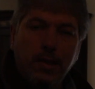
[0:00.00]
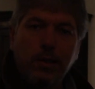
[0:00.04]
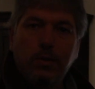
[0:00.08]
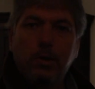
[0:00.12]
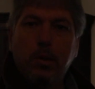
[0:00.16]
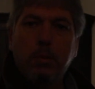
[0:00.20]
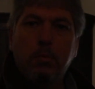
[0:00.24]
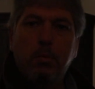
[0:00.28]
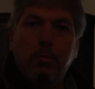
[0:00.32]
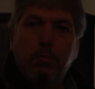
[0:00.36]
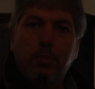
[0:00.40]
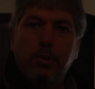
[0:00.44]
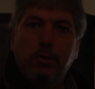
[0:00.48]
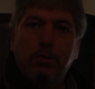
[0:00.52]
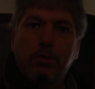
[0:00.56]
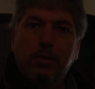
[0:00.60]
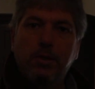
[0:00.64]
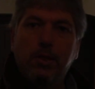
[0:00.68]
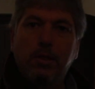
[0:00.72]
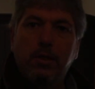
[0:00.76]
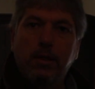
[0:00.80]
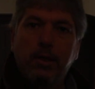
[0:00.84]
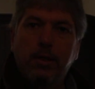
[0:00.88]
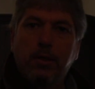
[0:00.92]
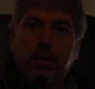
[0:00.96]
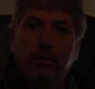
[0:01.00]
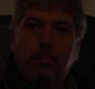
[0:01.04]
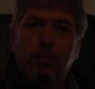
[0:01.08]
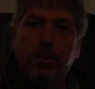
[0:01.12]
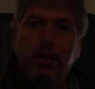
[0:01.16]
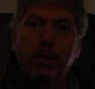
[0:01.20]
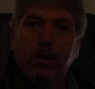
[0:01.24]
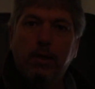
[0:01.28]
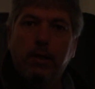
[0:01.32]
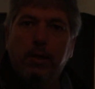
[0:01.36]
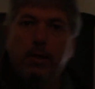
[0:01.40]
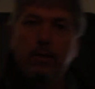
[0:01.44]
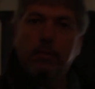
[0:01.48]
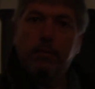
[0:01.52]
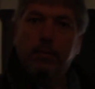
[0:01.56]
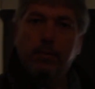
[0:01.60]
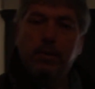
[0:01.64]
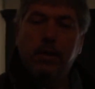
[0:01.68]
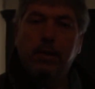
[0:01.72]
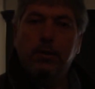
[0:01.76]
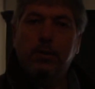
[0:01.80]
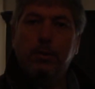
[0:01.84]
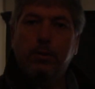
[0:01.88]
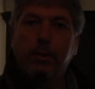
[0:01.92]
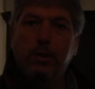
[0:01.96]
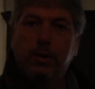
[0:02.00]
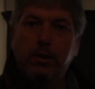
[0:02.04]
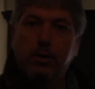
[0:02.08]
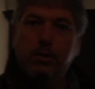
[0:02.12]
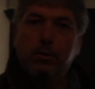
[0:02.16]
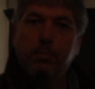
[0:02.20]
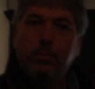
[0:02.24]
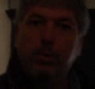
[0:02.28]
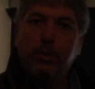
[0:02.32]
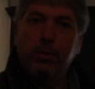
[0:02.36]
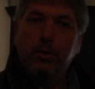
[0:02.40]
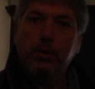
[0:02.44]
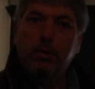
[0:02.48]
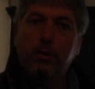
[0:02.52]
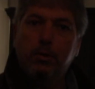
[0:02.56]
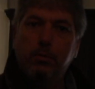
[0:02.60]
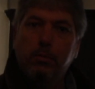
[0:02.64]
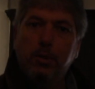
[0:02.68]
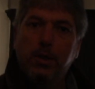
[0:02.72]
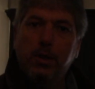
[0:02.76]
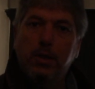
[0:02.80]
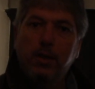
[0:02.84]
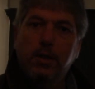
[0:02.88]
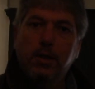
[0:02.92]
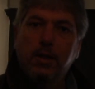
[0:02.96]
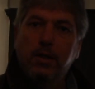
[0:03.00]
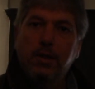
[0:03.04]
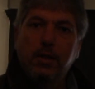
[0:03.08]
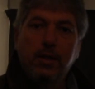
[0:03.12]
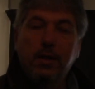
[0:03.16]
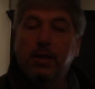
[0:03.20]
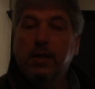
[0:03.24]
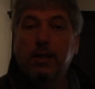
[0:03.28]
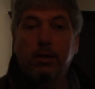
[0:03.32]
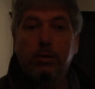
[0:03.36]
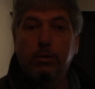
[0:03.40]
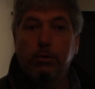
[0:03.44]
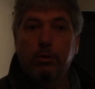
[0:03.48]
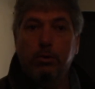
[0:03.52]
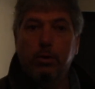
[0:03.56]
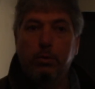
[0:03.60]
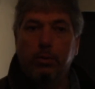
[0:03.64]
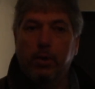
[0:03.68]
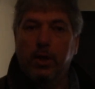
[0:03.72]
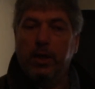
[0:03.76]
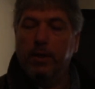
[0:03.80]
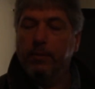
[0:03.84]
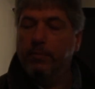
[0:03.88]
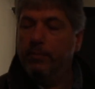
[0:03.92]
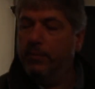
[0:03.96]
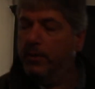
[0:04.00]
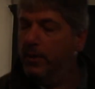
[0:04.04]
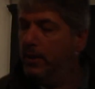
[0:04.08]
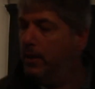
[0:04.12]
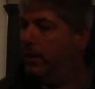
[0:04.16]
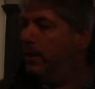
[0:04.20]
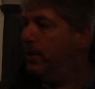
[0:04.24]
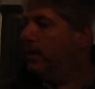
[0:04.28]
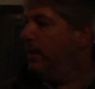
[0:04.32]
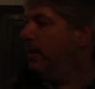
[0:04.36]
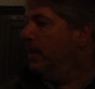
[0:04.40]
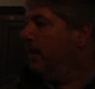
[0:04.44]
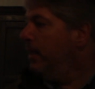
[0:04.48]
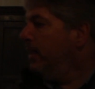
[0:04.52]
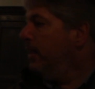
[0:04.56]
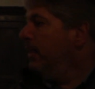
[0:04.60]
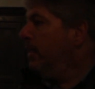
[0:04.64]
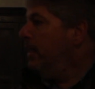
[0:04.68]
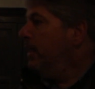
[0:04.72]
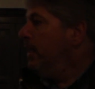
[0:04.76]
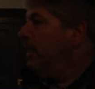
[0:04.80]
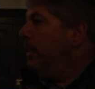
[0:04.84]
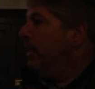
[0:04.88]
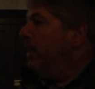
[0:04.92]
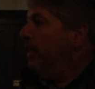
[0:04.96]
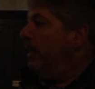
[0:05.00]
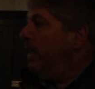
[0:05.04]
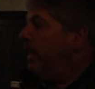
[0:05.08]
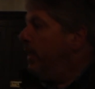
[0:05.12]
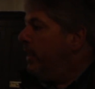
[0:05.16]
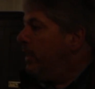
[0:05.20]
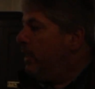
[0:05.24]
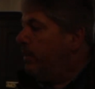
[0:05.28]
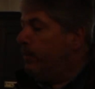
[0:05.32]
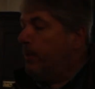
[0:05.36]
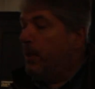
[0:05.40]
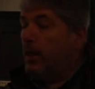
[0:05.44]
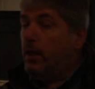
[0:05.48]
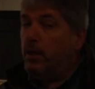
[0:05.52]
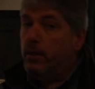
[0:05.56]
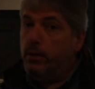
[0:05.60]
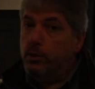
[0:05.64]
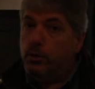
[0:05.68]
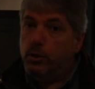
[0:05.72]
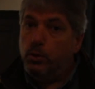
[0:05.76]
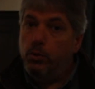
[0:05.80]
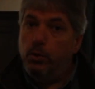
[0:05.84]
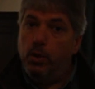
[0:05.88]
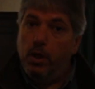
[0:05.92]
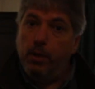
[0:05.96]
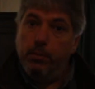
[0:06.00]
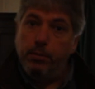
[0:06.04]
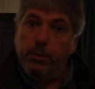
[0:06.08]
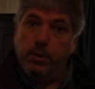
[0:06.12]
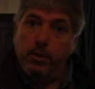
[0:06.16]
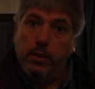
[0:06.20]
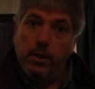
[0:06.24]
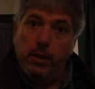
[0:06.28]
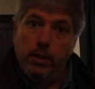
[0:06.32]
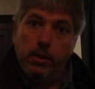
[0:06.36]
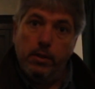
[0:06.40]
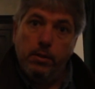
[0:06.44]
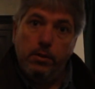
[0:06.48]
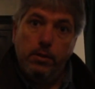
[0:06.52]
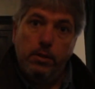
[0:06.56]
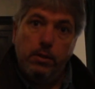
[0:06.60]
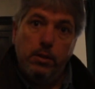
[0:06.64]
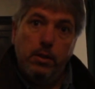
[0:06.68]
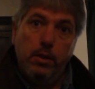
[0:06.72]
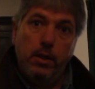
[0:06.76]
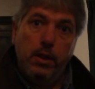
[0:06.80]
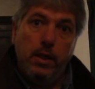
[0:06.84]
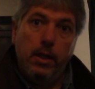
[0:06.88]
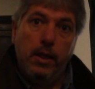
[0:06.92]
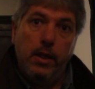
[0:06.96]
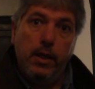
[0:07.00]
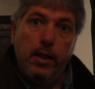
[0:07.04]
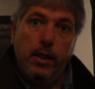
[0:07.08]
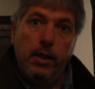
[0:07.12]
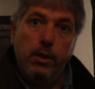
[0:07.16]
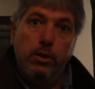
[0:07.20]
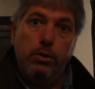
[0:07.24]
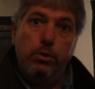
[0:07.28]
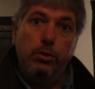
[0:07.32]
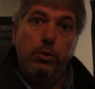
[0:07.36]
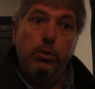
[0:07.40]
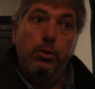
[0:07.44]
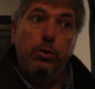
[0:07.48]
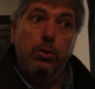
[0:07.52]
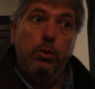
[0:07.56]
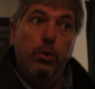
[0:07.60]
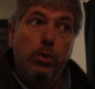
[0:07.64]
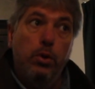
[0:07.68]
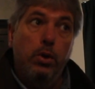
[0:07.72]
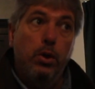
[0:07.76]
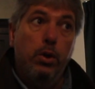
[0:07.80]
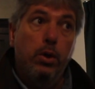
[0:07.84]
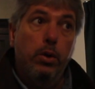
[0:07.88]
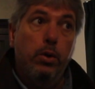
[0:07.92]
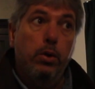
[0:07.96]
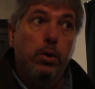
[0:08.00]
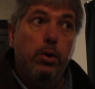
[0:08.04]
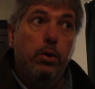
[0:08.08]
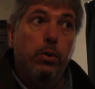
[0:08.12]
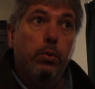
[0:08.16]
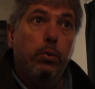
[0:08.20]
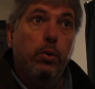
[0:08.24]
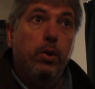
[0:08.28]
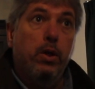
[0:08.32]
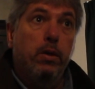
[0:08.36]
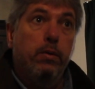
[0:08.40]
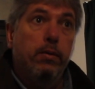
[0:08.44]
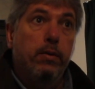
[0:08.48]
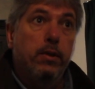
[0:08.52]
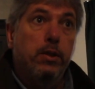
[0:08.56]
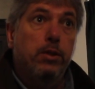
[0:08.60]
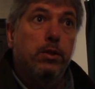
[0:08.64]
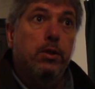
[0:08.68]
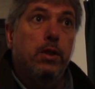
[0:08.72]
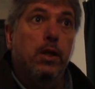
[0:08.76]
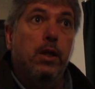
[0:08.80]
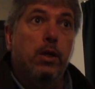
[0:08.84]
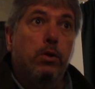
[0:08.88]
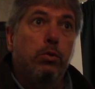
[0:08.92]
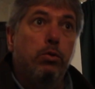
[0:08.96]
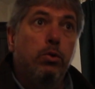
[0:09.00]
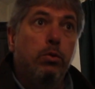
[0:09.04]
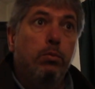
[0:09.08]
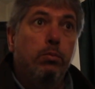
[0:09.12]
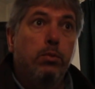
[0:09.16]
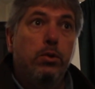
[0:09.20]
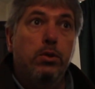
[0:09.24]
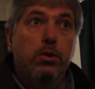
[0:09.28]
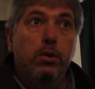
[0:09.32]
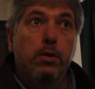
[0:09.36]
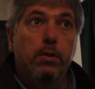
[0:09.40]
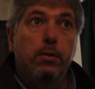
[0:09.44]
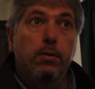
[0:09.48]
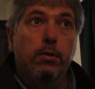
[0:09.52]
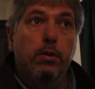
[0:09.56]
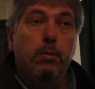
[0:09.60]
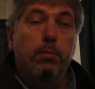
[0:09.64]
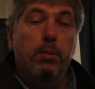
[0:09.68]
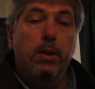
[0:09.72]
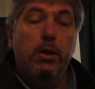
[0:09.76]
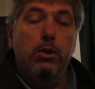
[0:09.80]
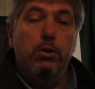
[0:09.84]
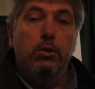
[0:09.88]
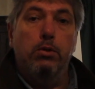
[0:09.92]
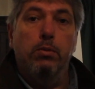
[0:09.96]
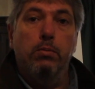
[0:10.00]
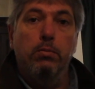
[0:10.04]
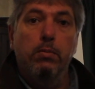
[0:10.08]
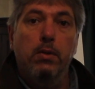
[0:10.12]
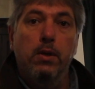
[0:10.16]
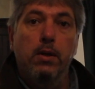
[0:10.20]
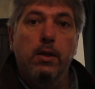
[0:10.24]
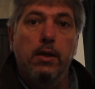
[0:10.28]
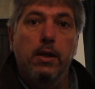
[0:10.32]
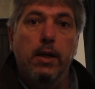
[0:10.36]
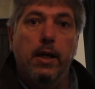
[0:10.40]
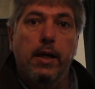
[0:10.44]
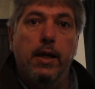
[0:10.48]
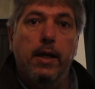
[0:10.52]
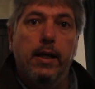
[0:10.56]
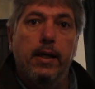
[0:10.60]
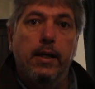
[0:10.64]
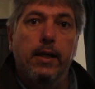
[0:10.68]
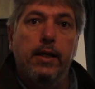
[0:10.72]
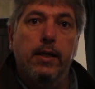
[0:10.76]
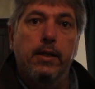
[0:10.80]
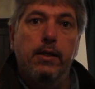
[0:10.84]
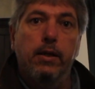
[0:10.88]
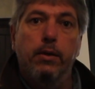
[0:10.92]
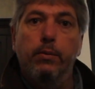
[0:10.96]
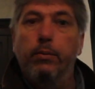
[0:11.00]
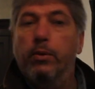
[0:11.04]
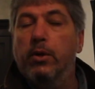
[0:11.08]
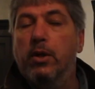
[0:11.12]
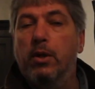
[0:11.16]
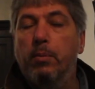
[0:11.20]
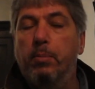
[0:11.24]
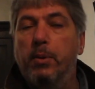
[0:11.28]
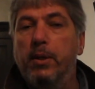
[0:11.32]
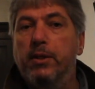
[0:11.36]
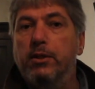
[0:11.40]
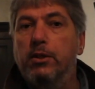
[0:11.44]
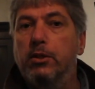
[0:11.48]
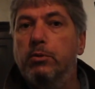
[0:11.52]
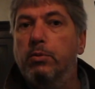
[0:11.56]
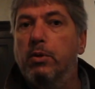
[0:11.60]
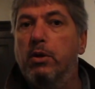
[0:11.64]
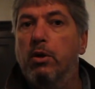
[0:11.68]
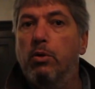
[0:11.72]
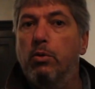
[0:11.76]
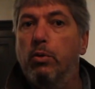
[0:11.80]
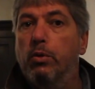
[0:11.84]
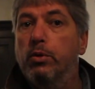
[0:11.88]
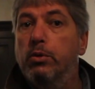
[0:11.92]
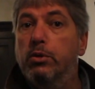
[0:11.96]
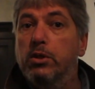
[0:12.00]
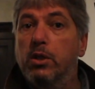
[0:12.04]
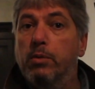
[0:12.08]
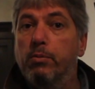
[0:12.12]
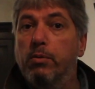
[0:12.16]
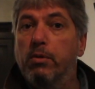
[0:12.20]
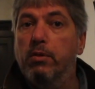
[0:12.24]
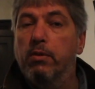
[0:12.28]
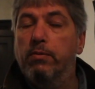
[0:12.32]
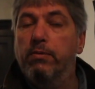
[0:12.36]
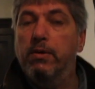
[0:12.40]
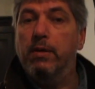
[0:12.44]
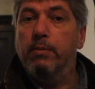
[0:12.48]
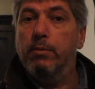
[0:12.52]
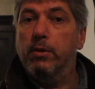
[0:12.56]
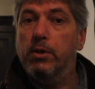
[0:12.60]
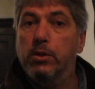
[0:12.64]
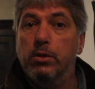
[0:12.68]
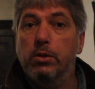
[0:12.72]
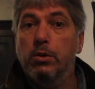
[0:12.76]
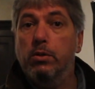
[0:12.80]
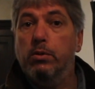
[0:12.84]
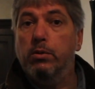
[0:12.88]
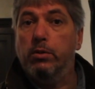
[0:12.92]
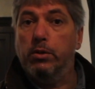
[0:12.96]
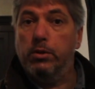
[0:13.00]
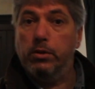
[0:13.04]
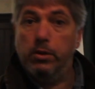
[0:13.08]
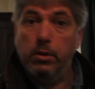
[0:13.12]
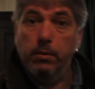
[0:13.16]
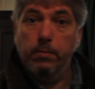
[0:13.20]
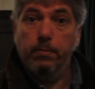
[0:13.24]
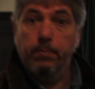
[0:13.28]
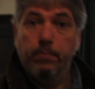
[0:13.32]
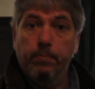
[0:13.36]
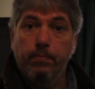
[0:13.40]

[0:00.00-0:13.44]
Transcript: Robert Burns didn't like a pie. That's quite disappointing to me. Don't know why. Anyway, let's go upstairs to one of his rooms, the bedroom, and one of the places where he wrote some of the famous songs.